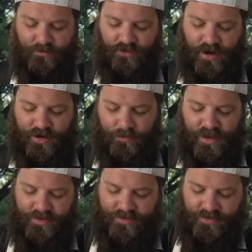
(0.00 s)
I'm trying to
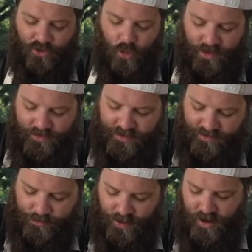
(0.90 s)
make this as quickly
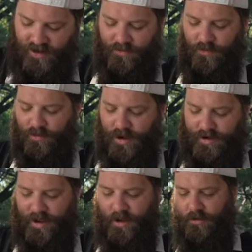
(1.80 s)
as possible right
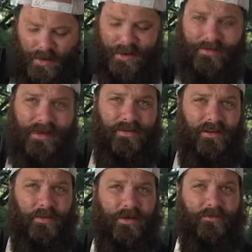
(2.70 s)
now, I'm gonna take a
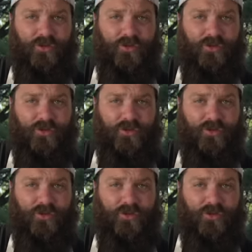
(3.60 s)
little bit of a